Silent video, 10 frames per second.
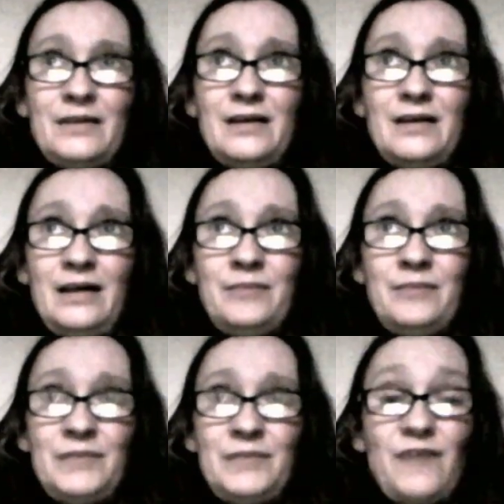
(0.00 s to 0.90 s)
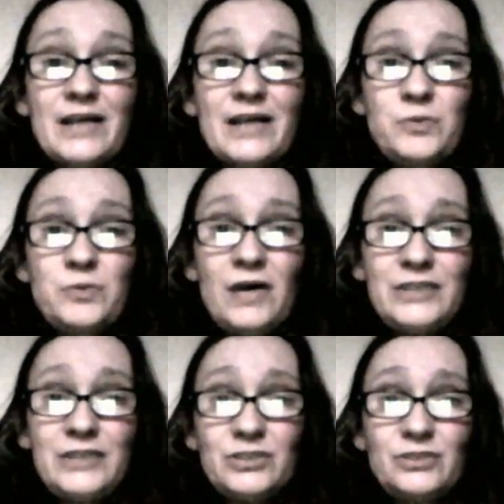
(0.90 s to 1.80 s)
In fact, what I
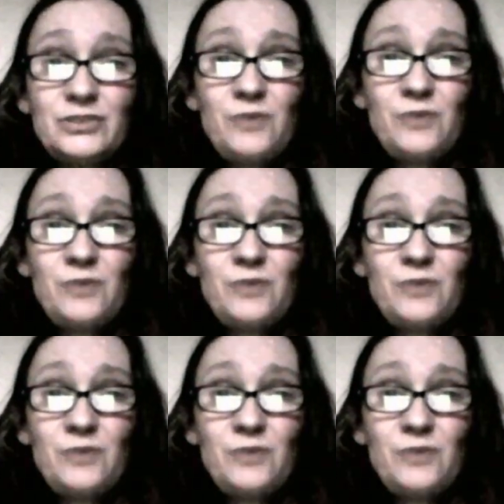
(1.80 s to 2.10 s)
do